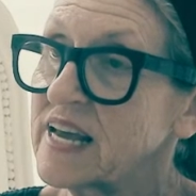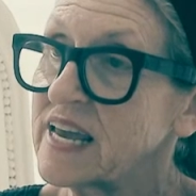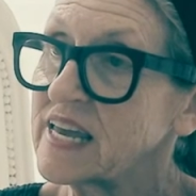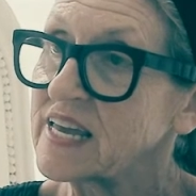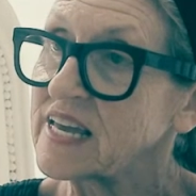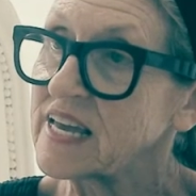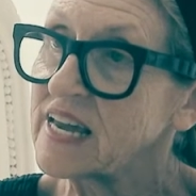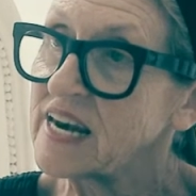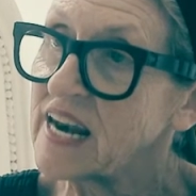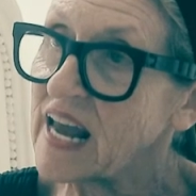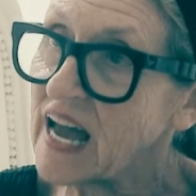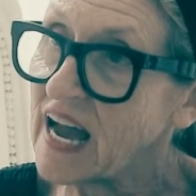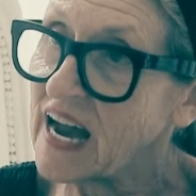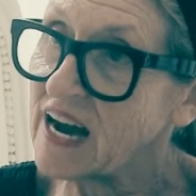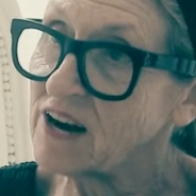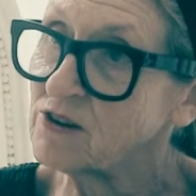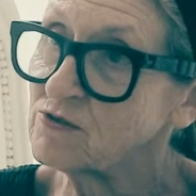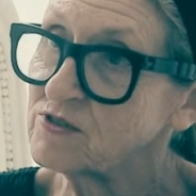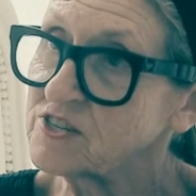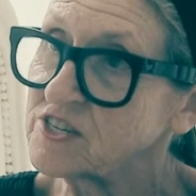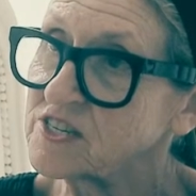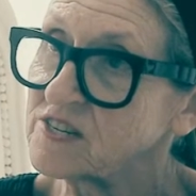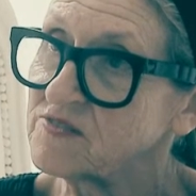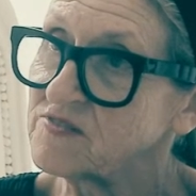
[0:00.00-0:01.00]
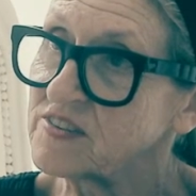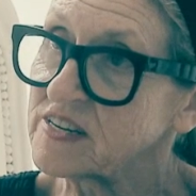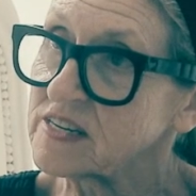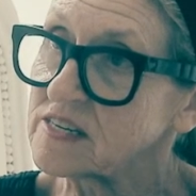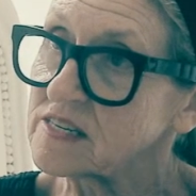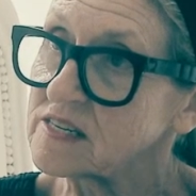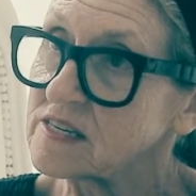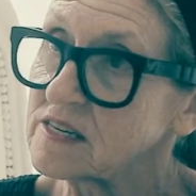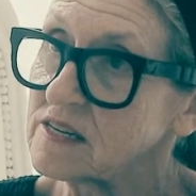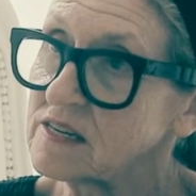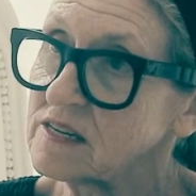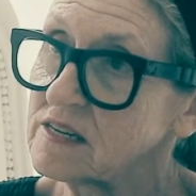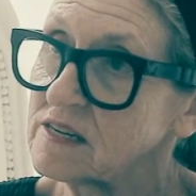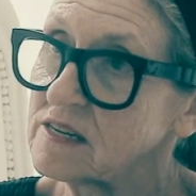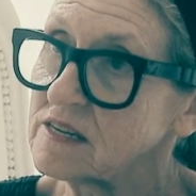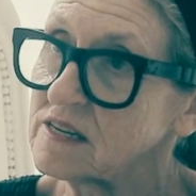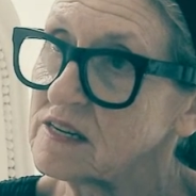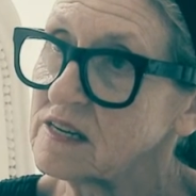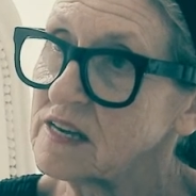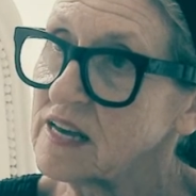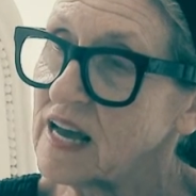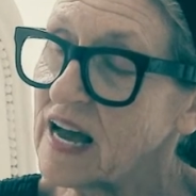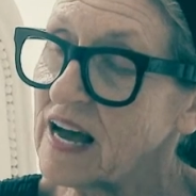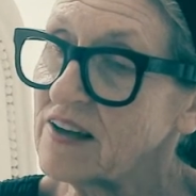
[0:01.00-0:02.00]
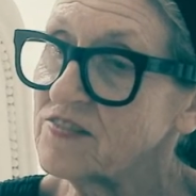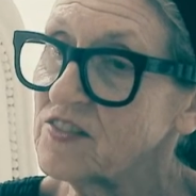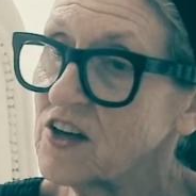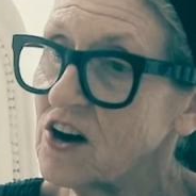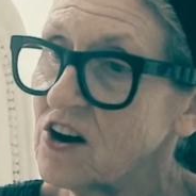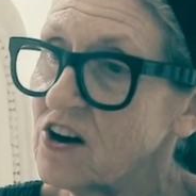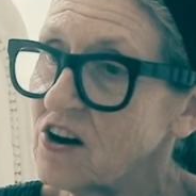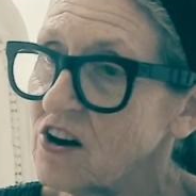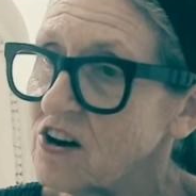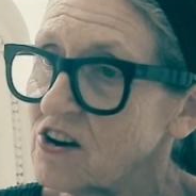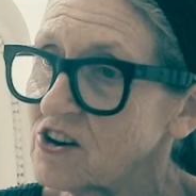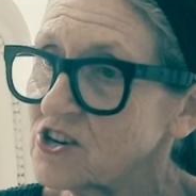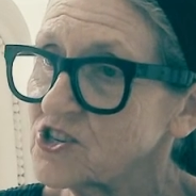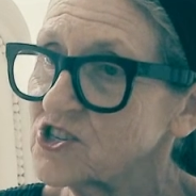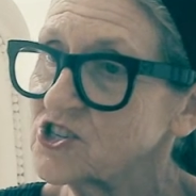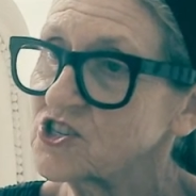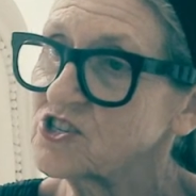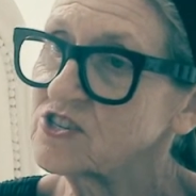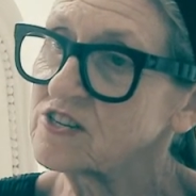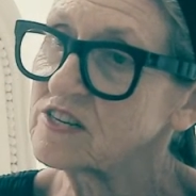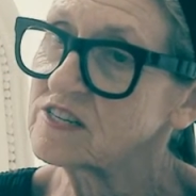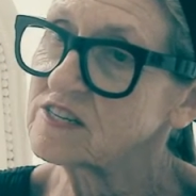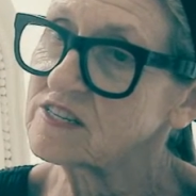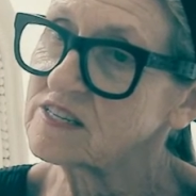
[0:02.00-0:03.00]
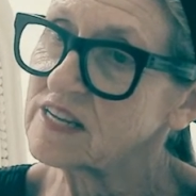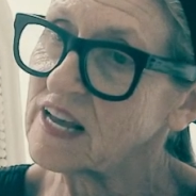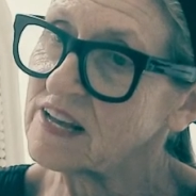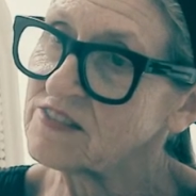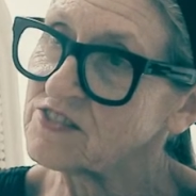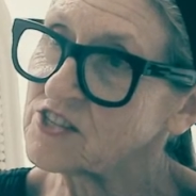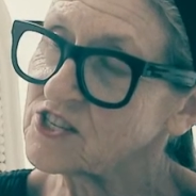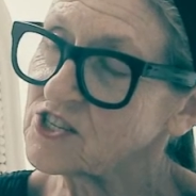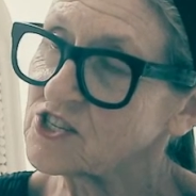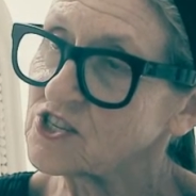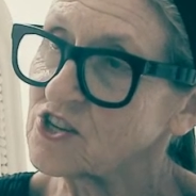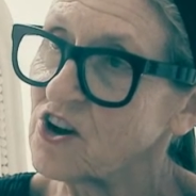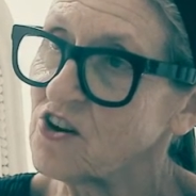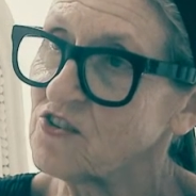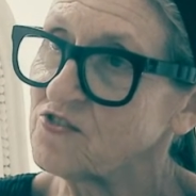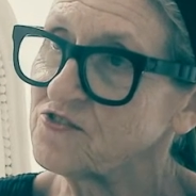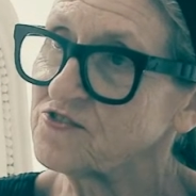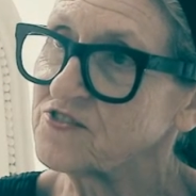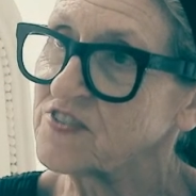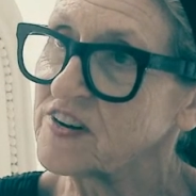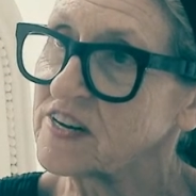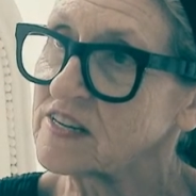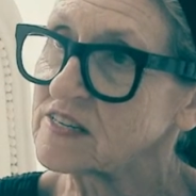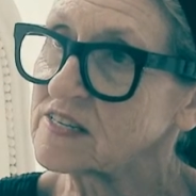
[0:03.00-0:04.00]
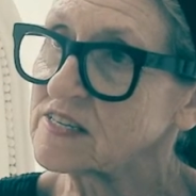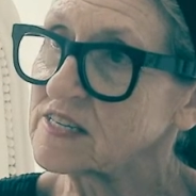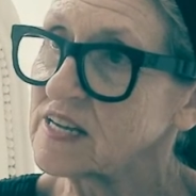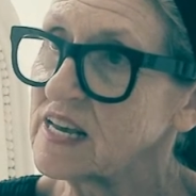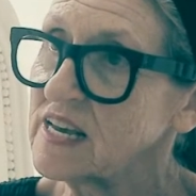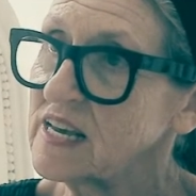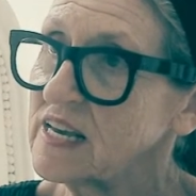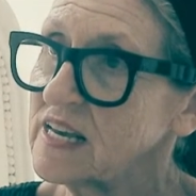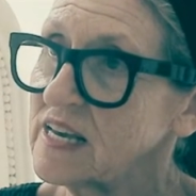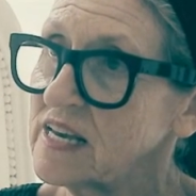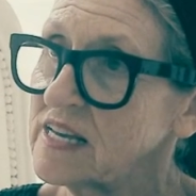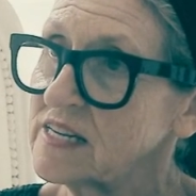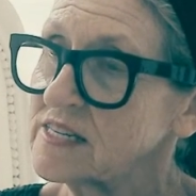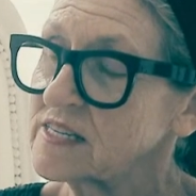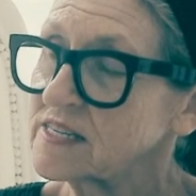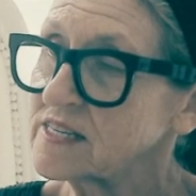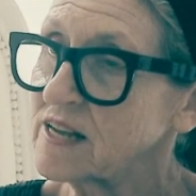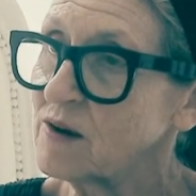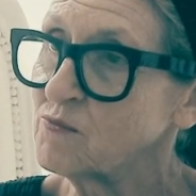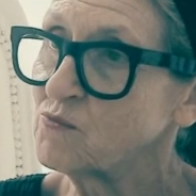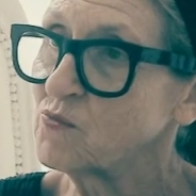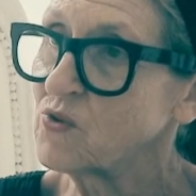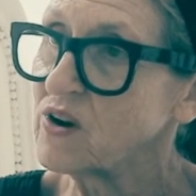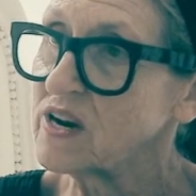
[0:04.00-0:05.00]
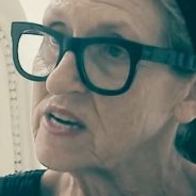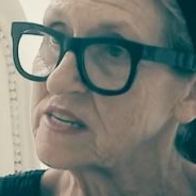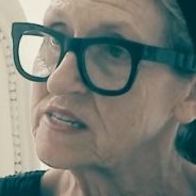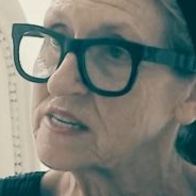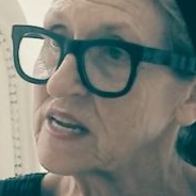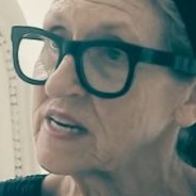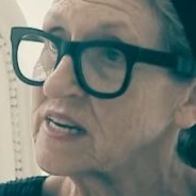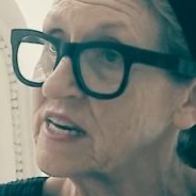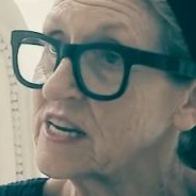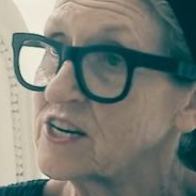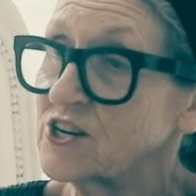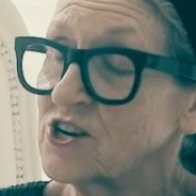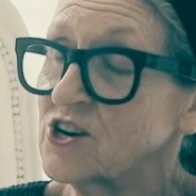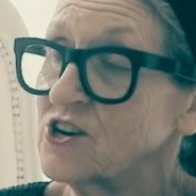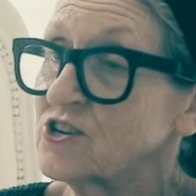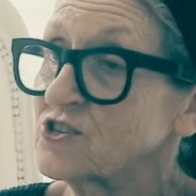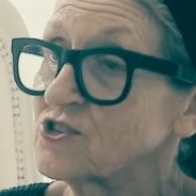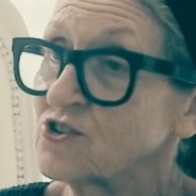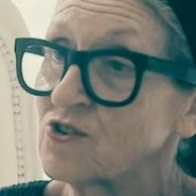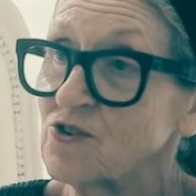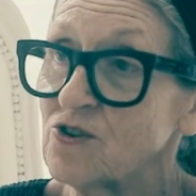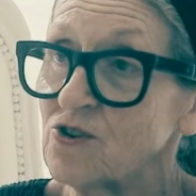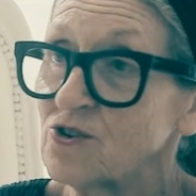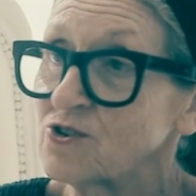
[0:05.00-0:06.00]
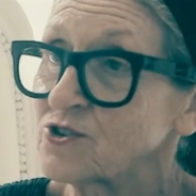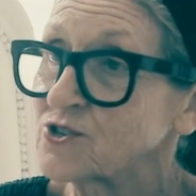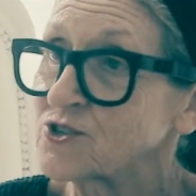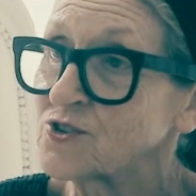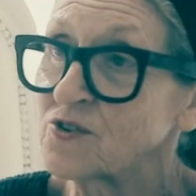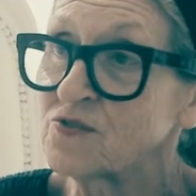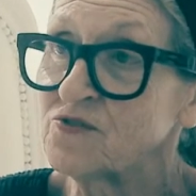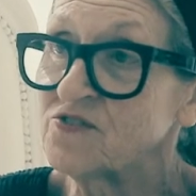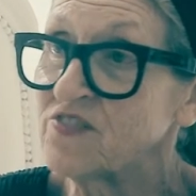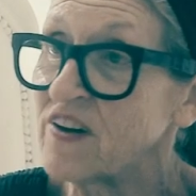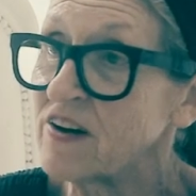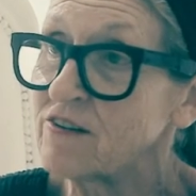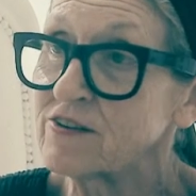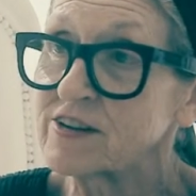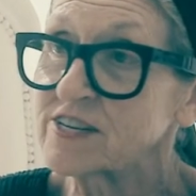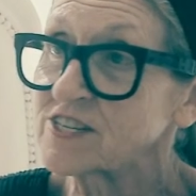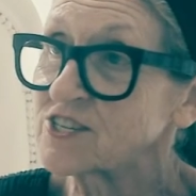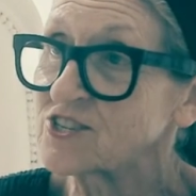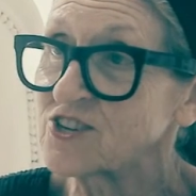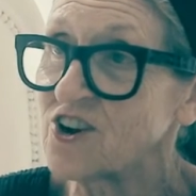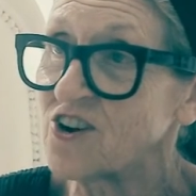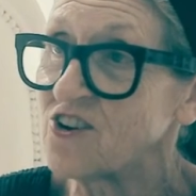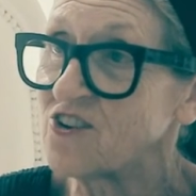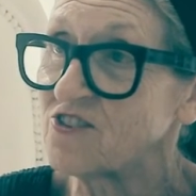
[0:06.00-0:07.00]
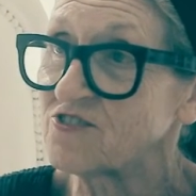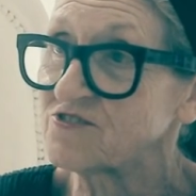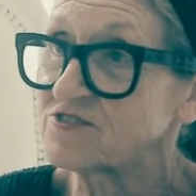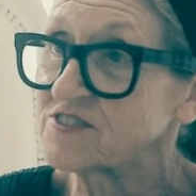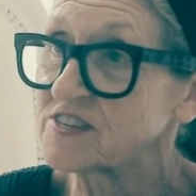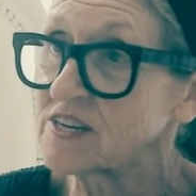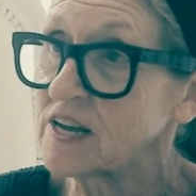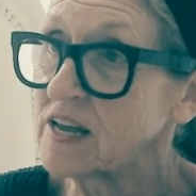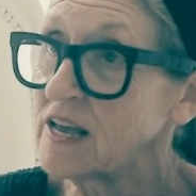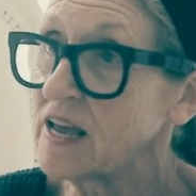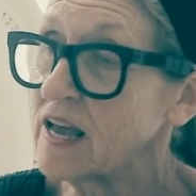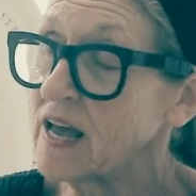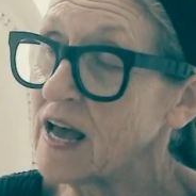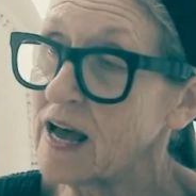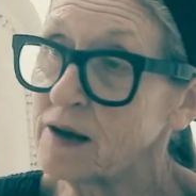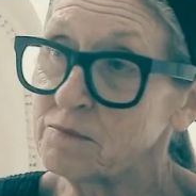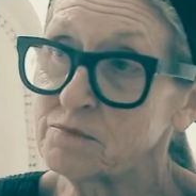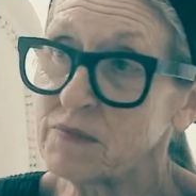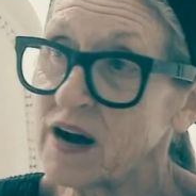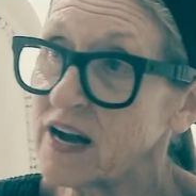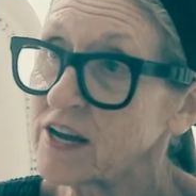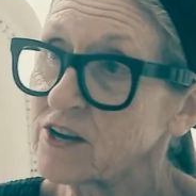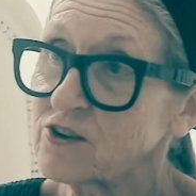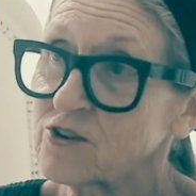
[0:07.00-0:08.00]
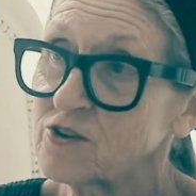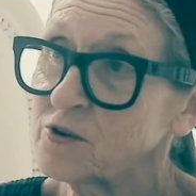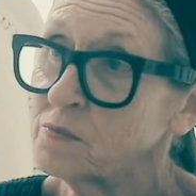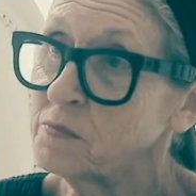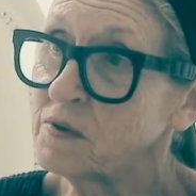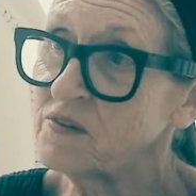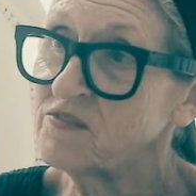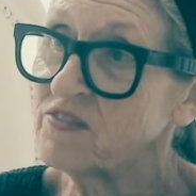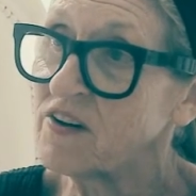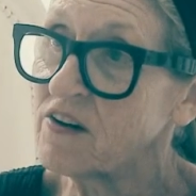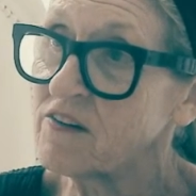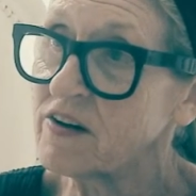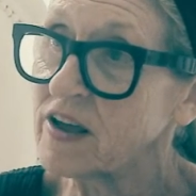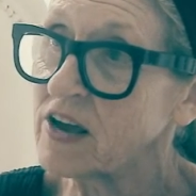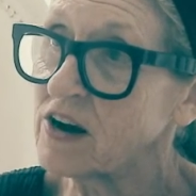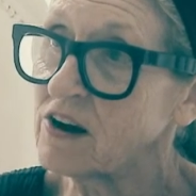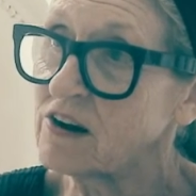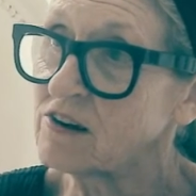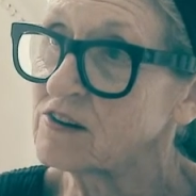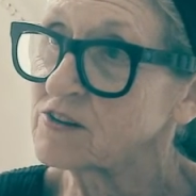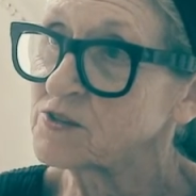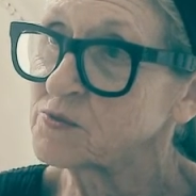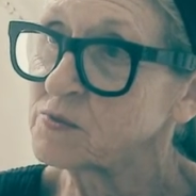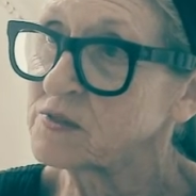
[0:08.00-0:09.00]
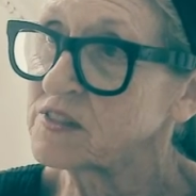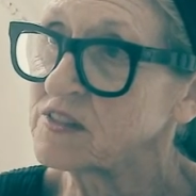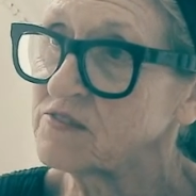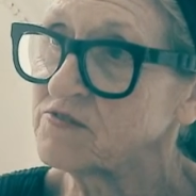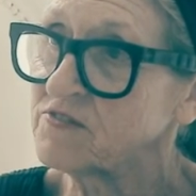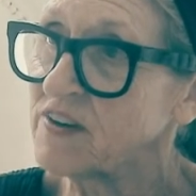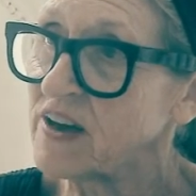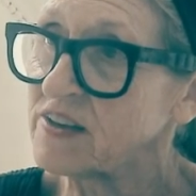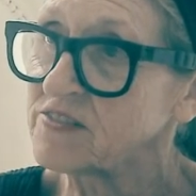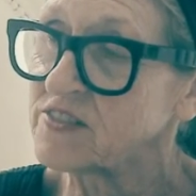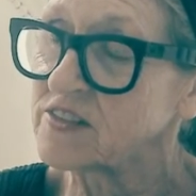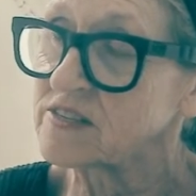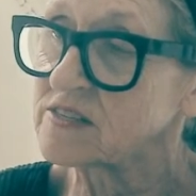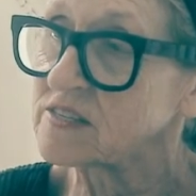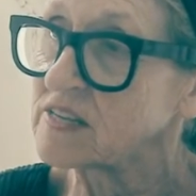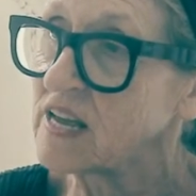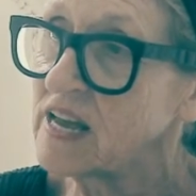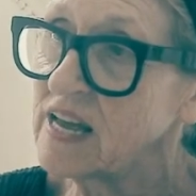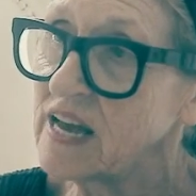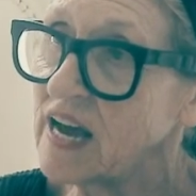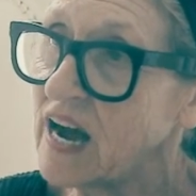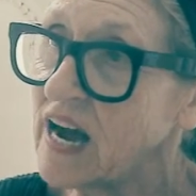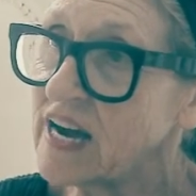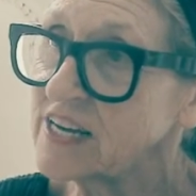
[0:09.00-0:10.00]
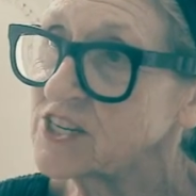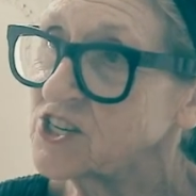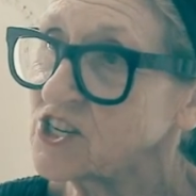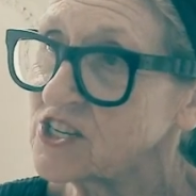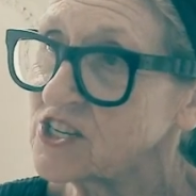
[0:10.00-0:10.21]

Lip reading: taken out of it, and the harshness and the softness in some ways, and yet hers are also very soft, and mine could be very hard with the feathers. I